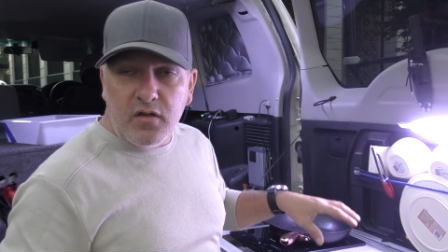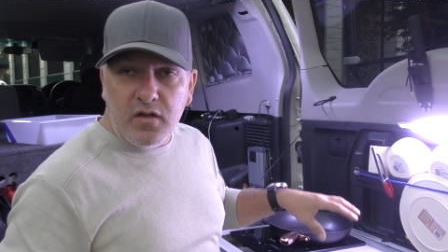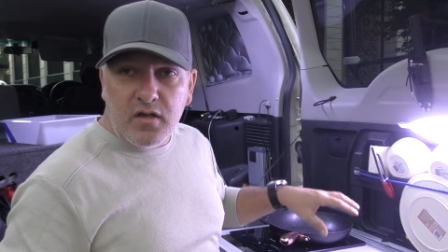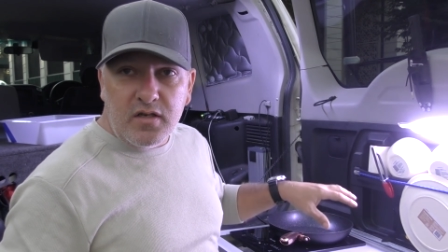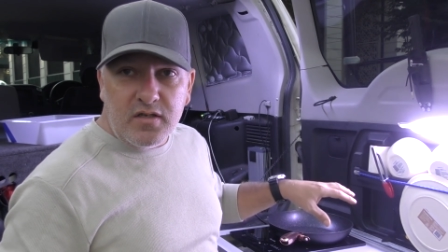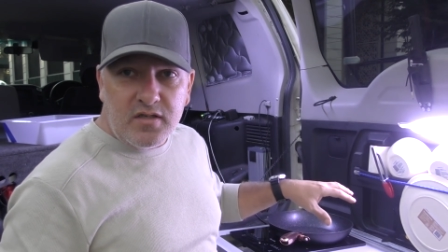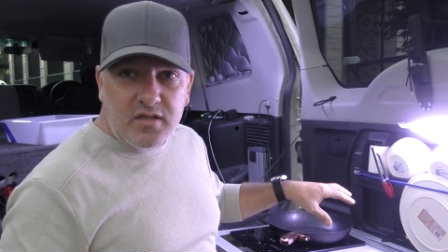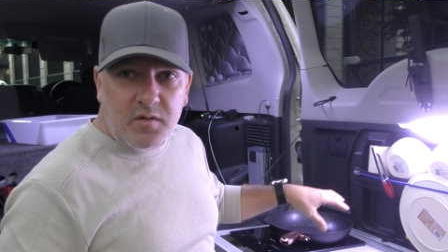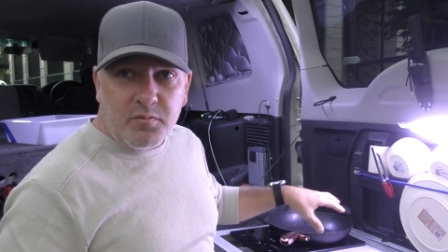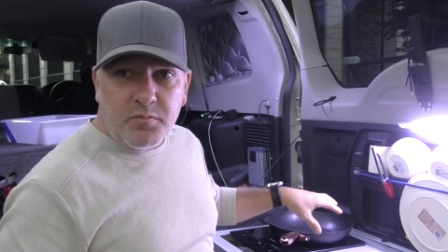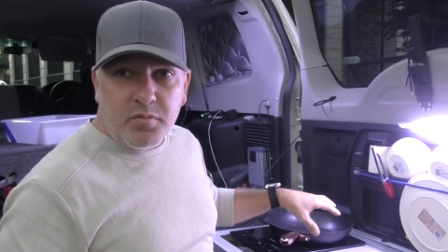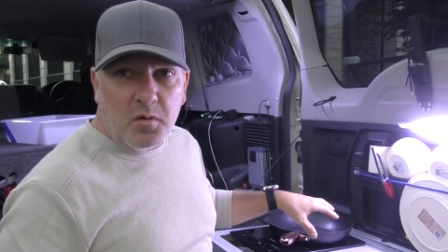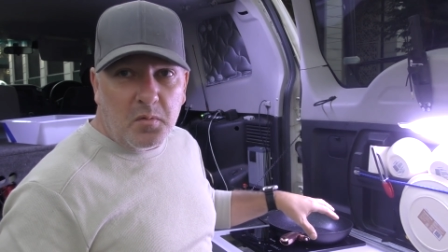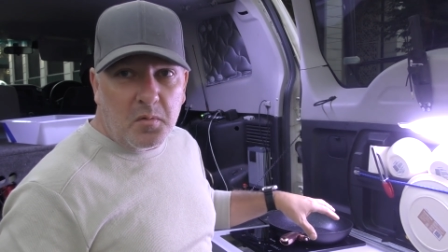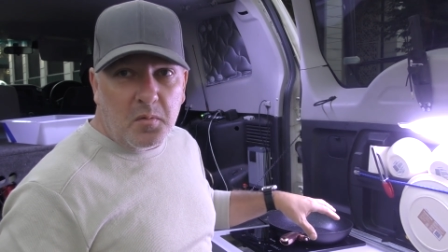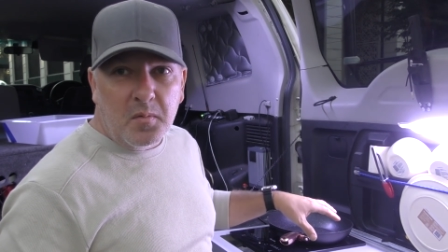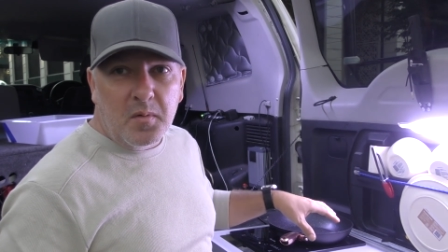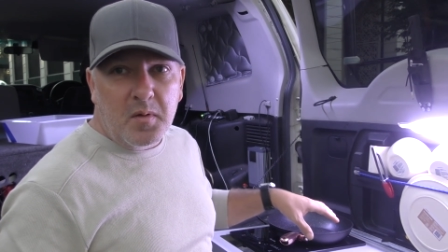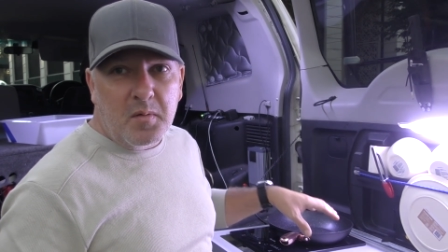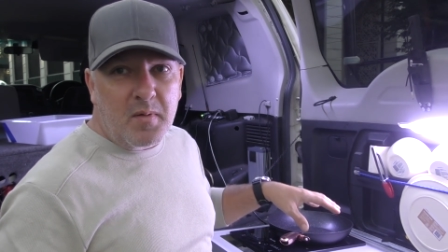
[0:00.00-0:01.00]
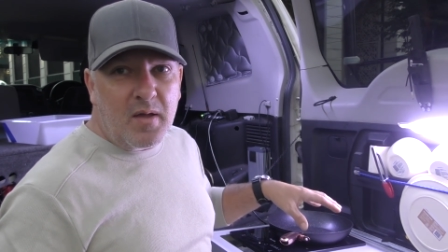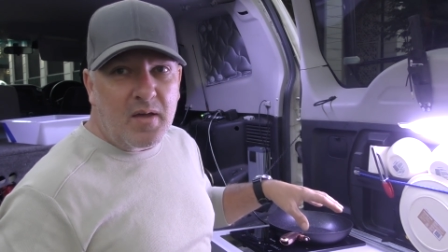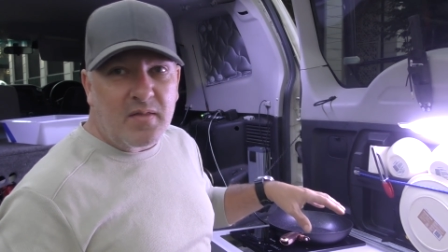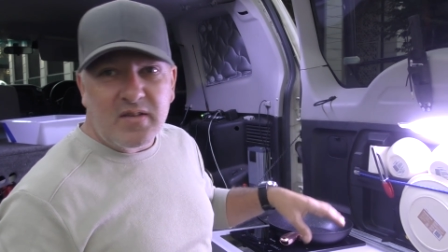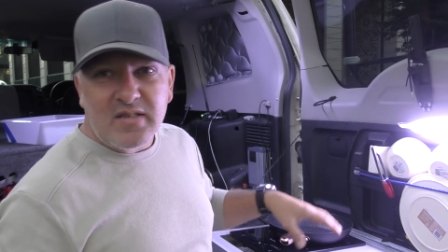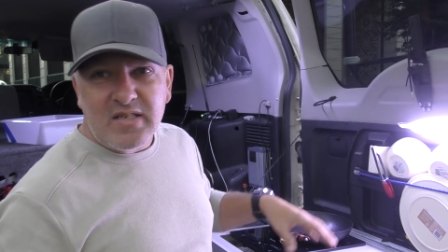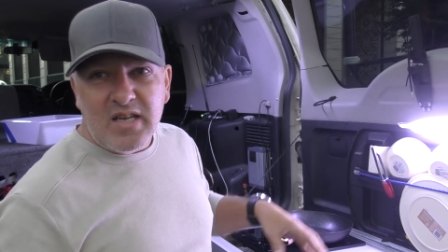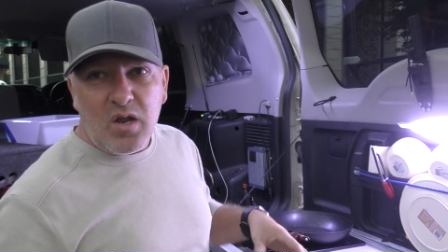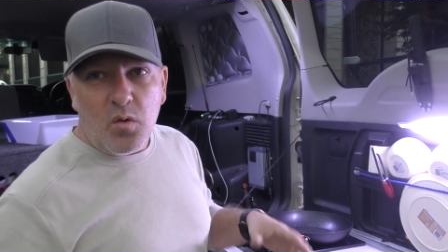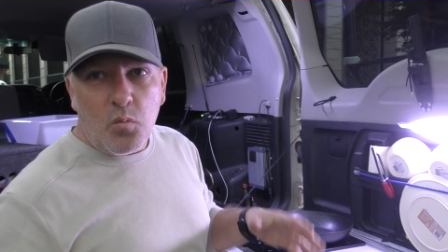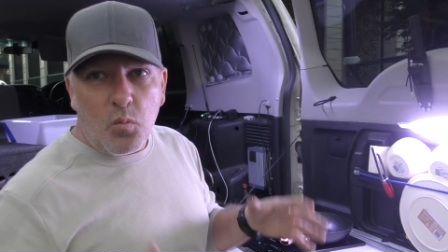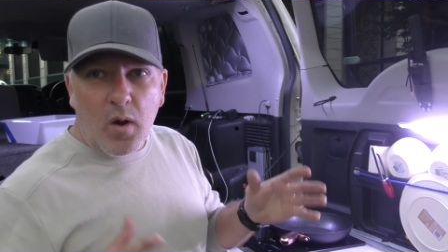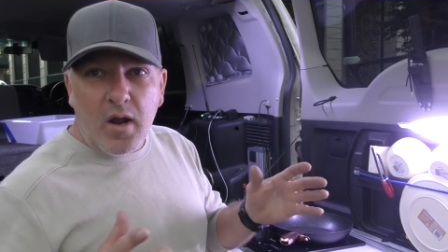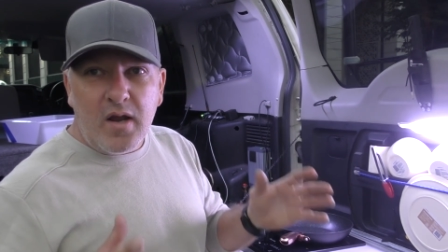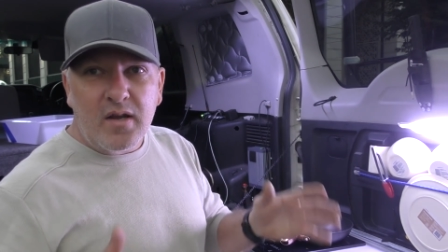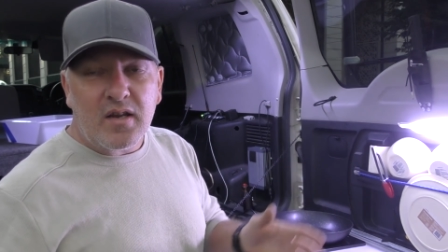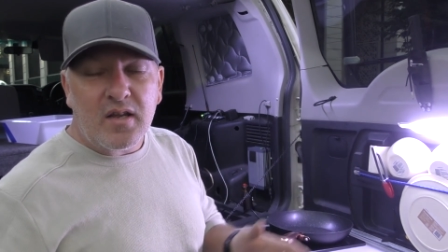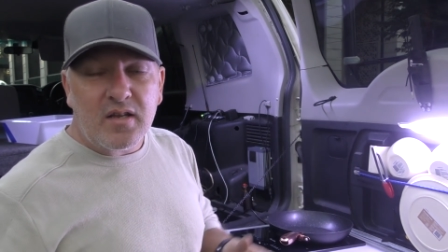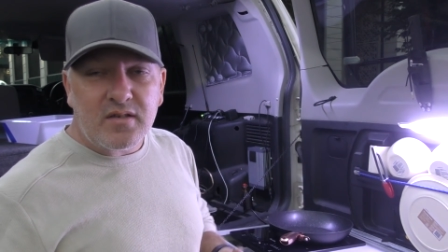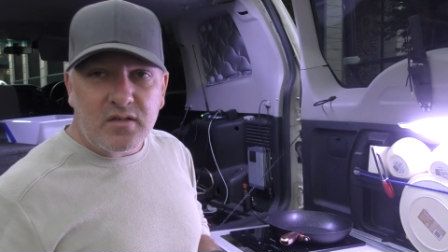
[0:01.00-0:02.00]
these, they're probably about the same
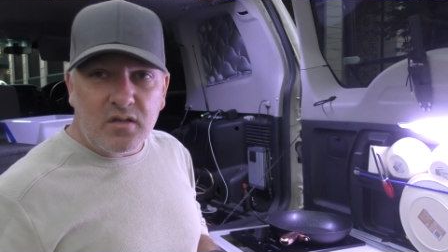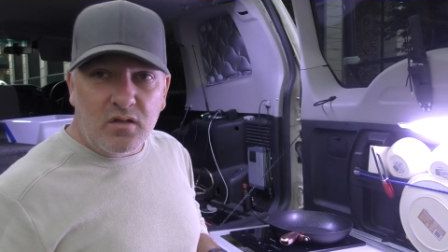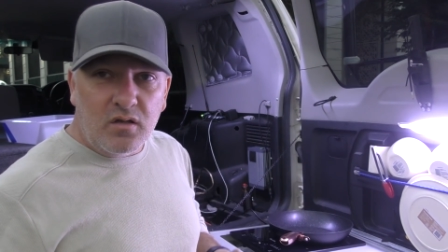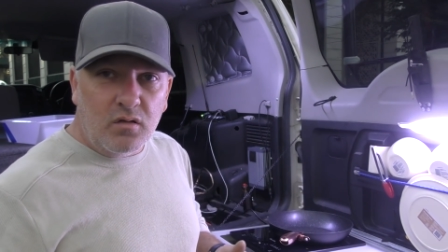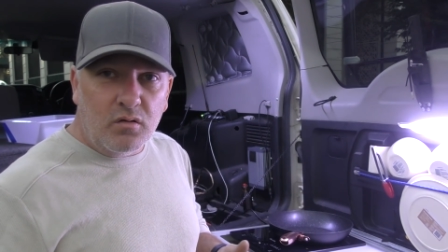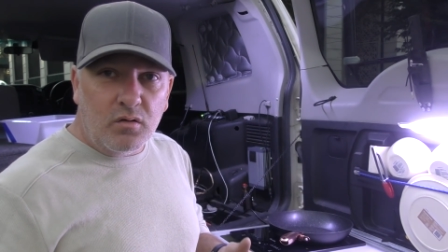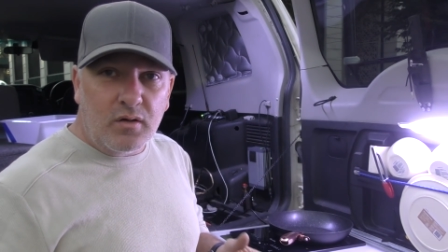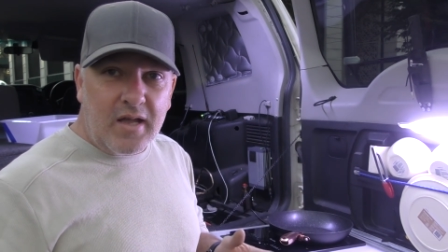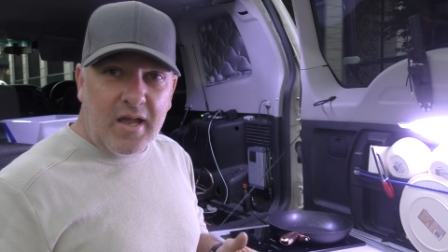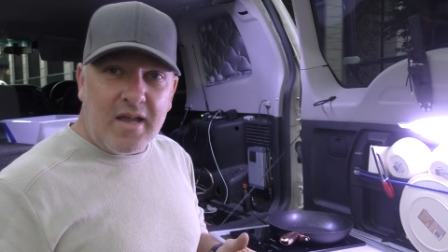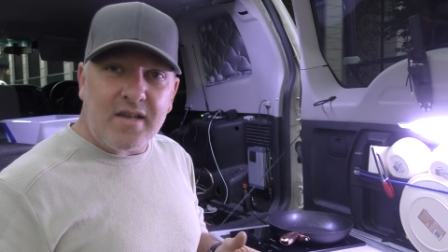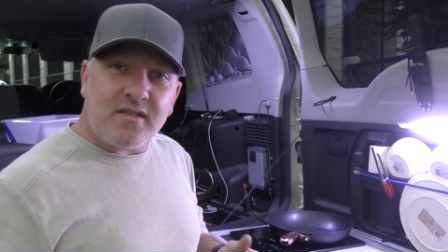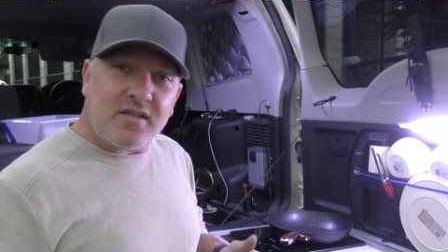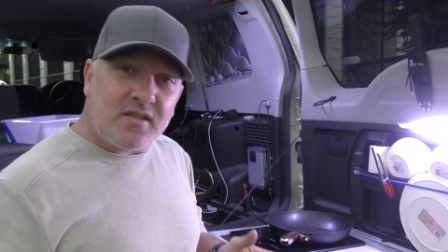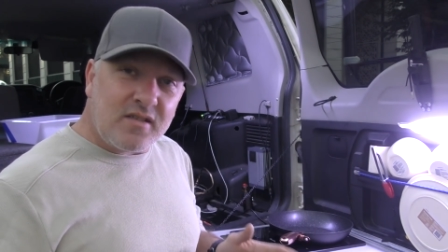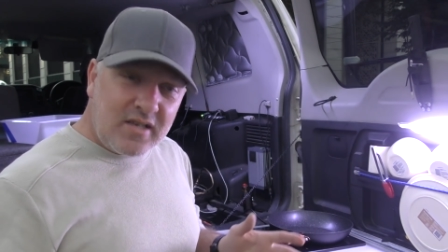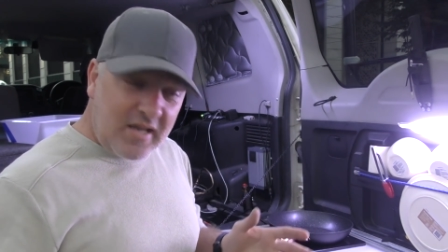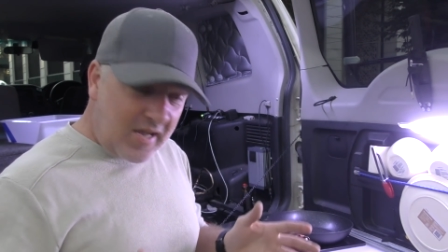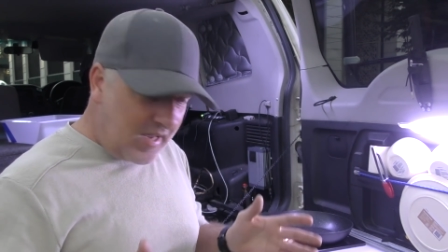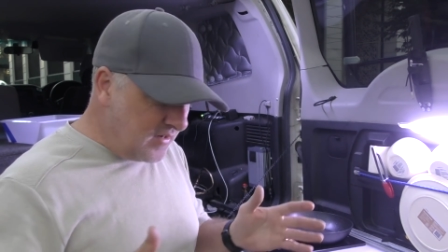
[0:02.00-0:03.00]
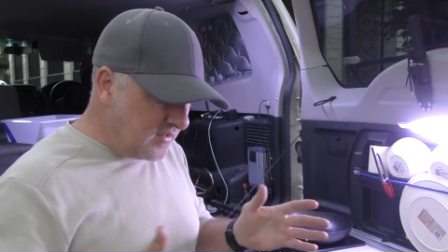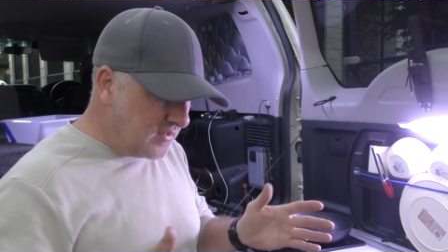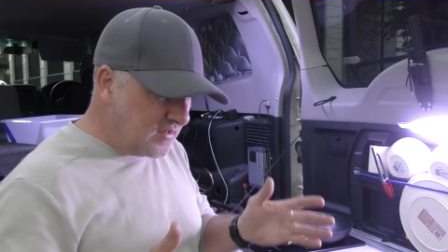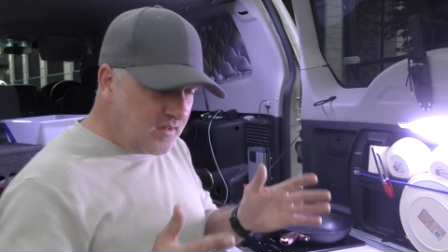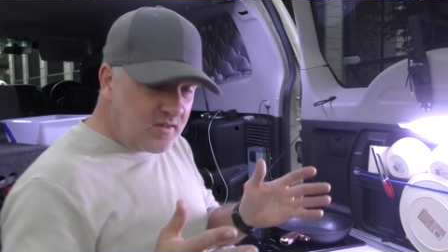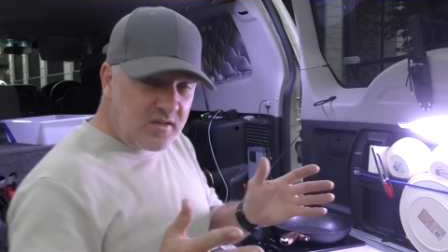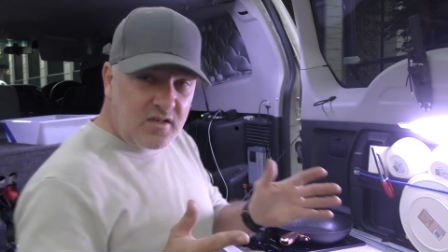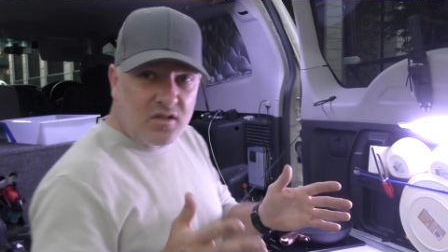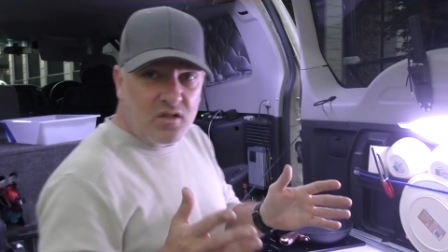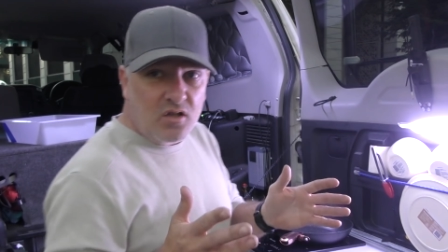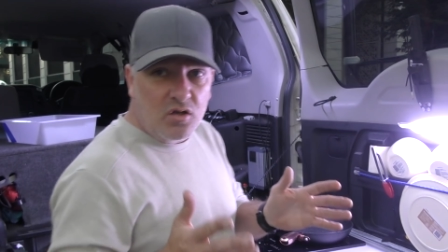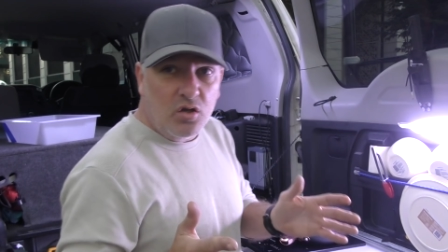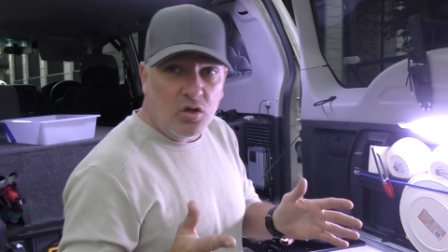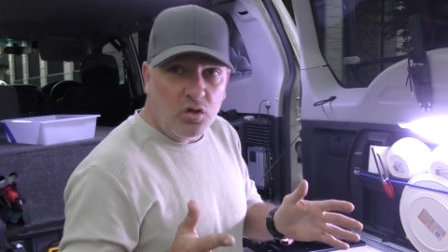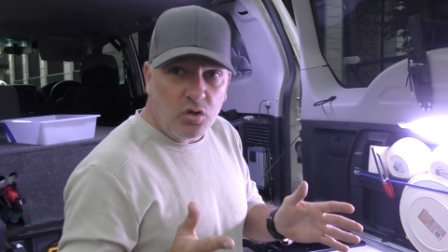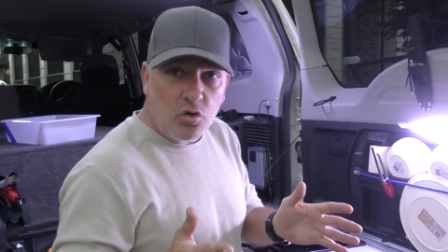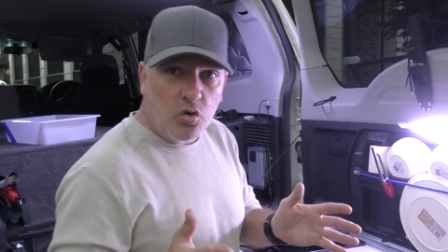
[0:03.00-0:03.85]
weight as the little gas canisters and the little